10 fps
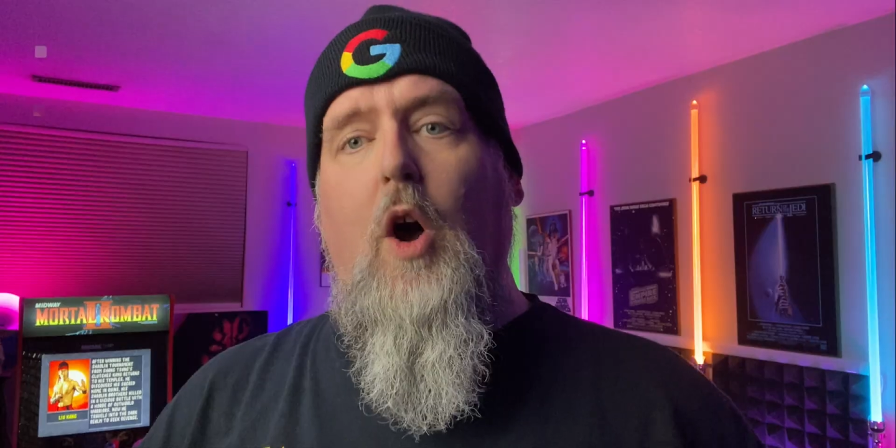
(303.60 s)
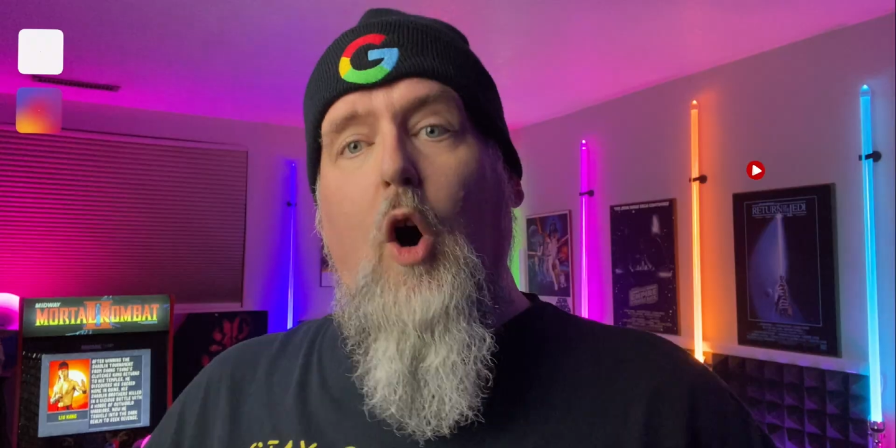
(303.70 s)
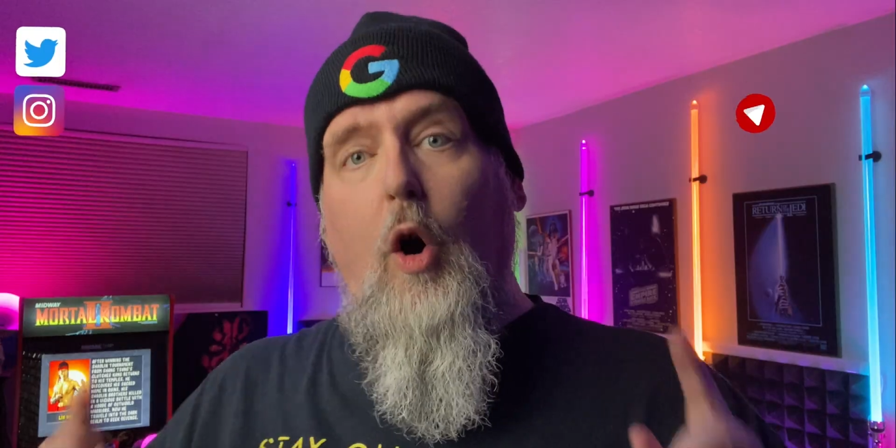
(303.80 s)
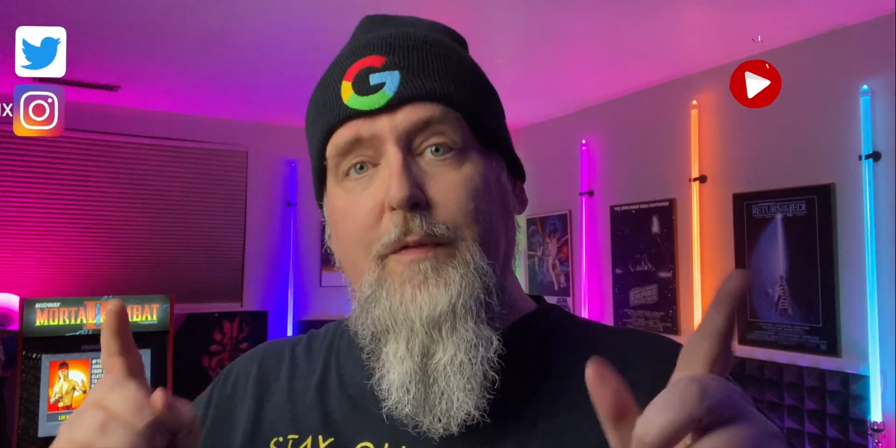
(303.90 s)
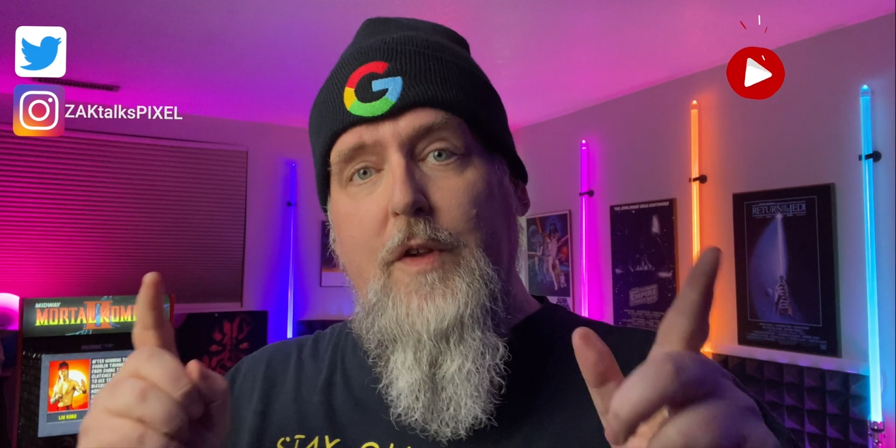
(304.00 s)

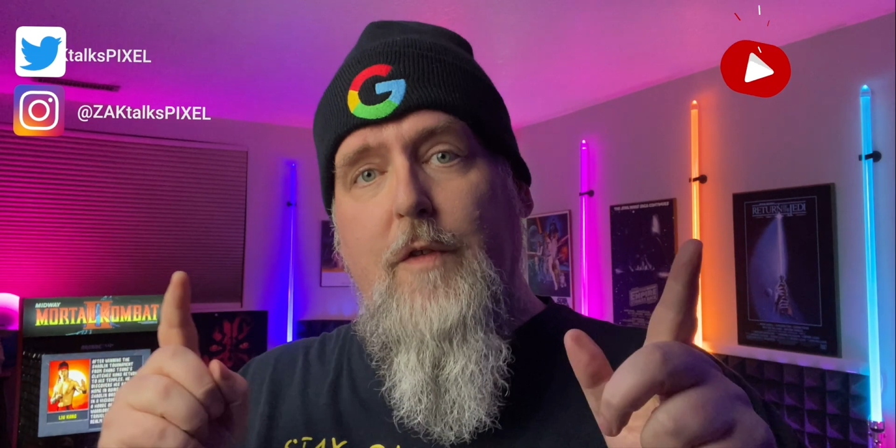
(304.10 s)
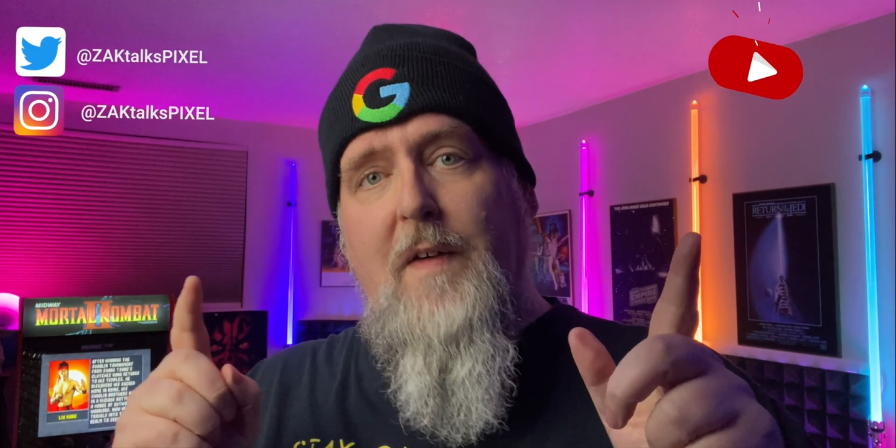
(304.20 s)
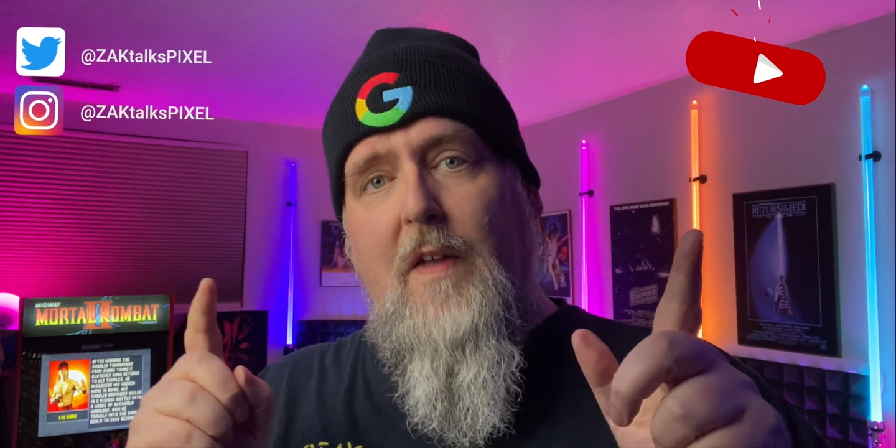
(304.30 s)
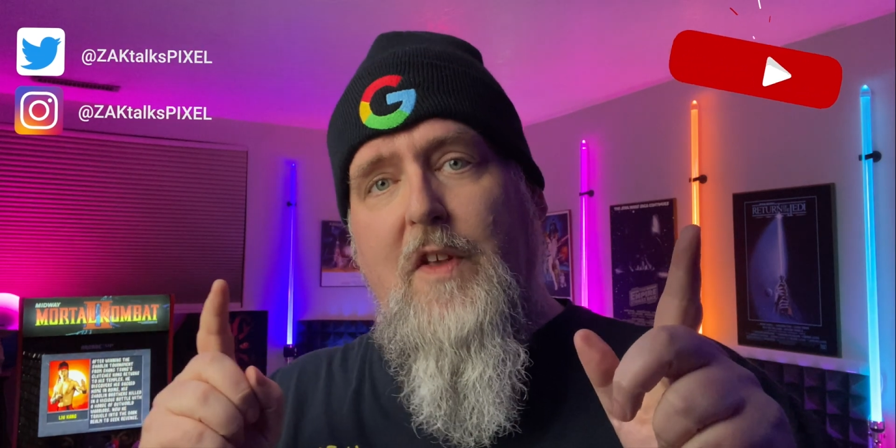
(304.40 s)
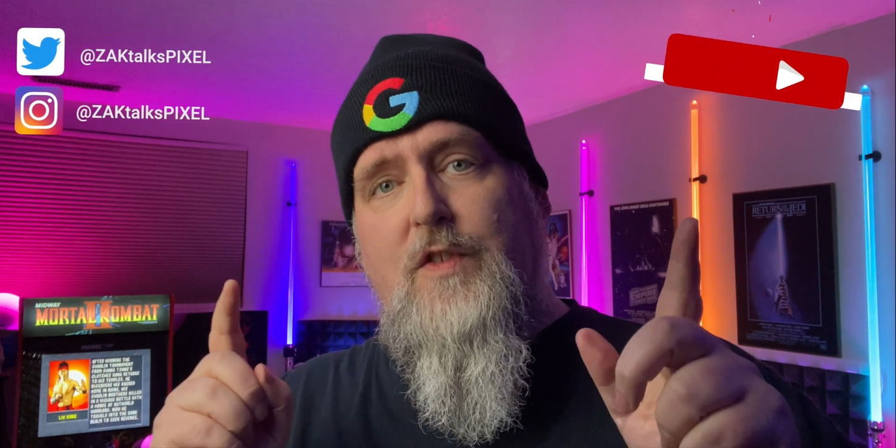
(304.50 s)
Hopefully you
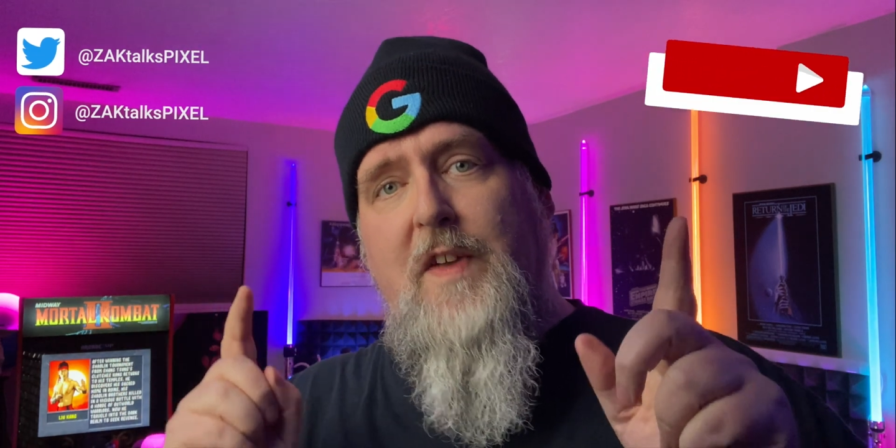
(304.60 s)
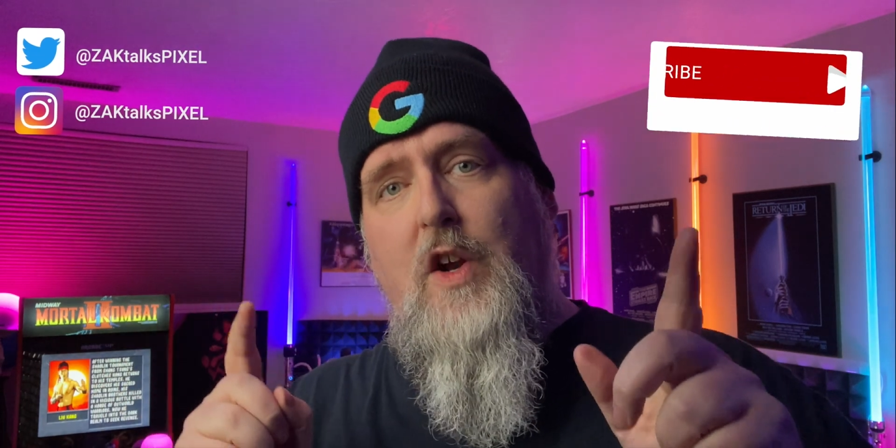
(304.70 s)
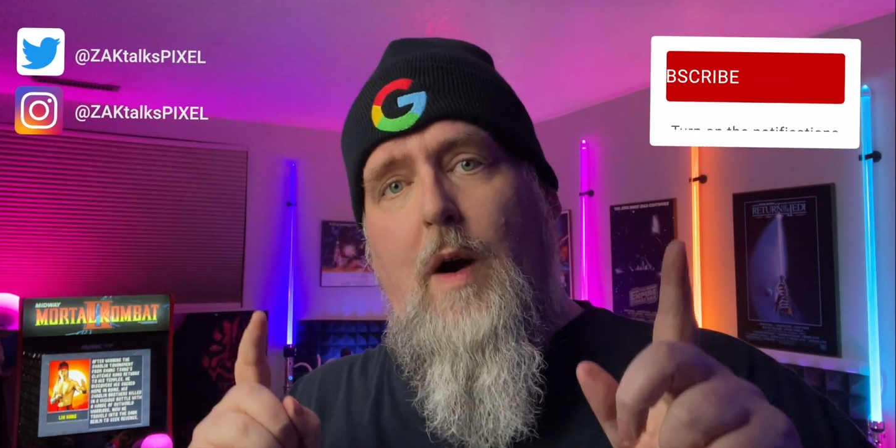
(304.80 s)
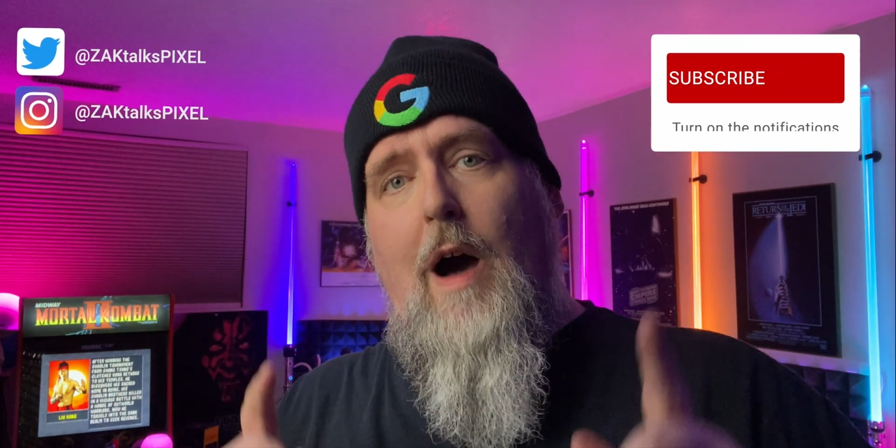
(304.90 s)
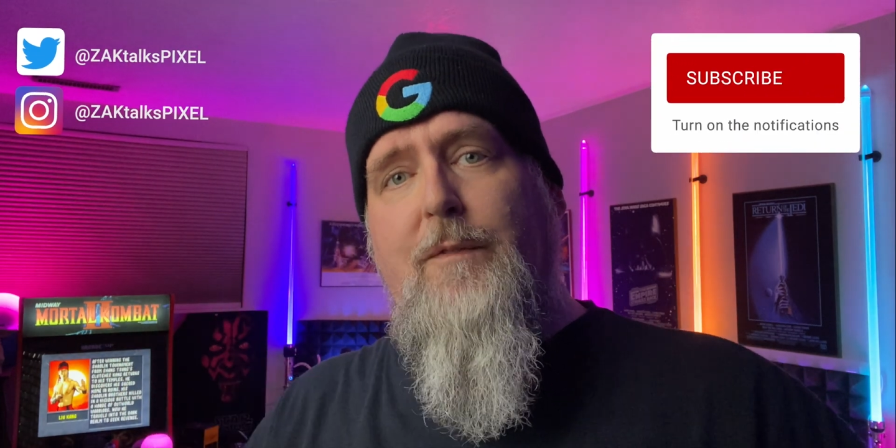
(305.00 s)
found this
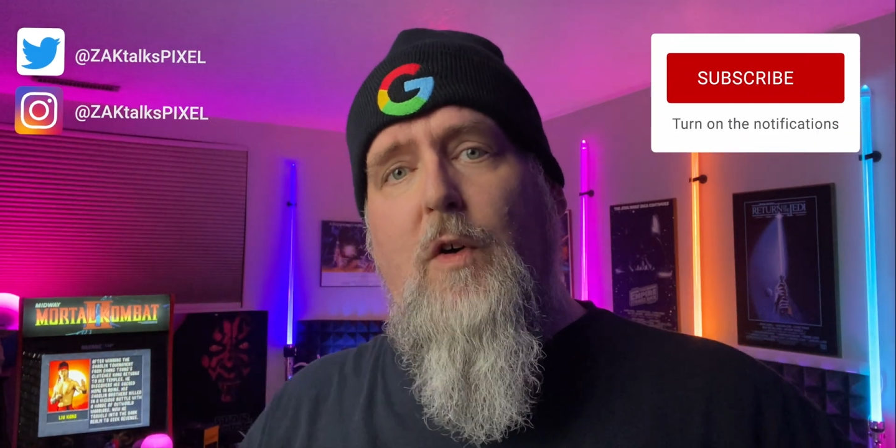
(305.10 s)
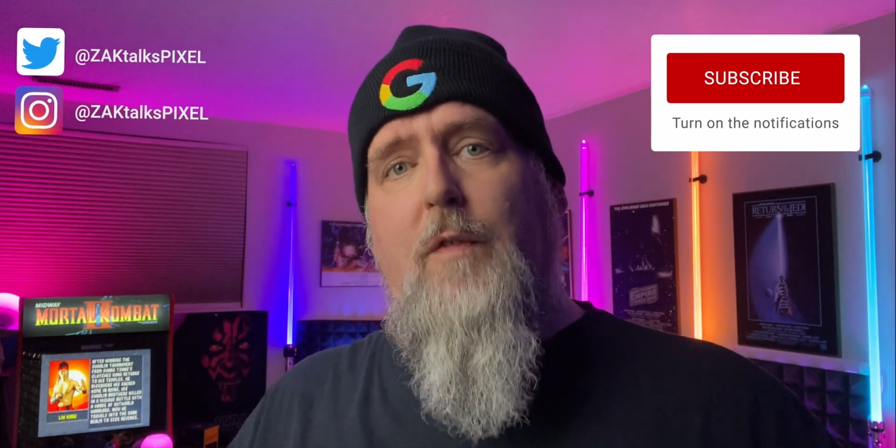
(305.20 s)
video helpful.